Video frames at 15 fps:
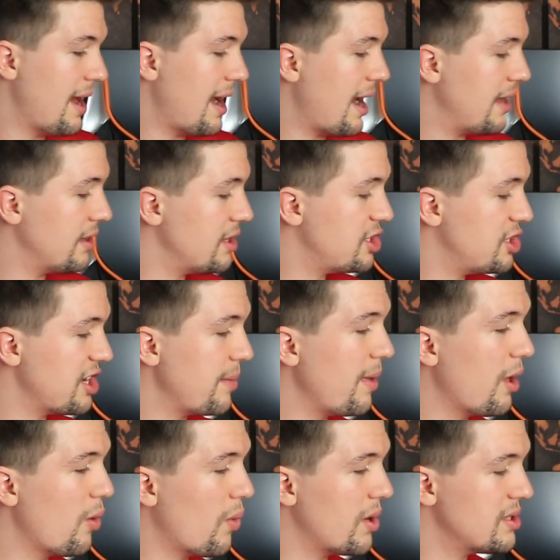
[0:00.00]
and the
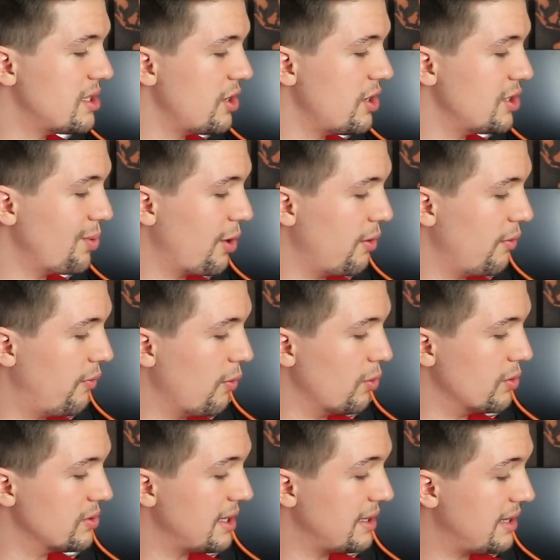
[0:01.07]
JBL1 Series
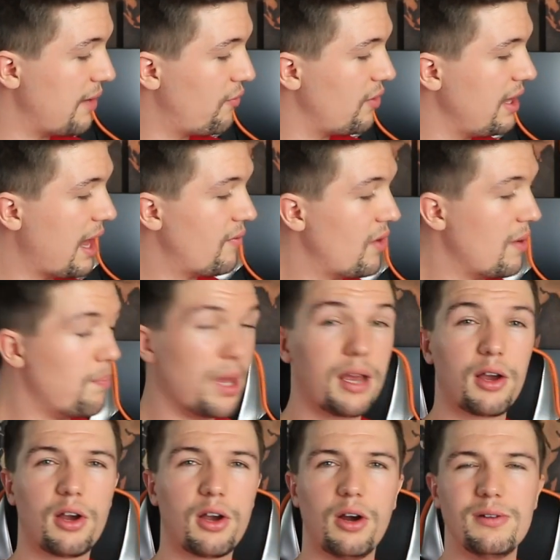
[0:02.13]
104s definitely have a
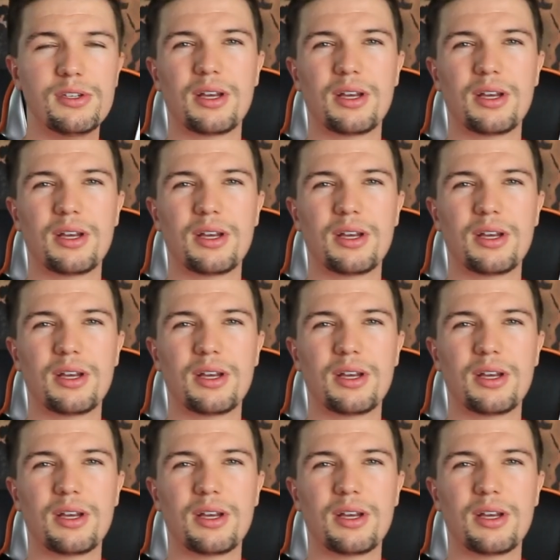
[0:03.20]
bigger cone,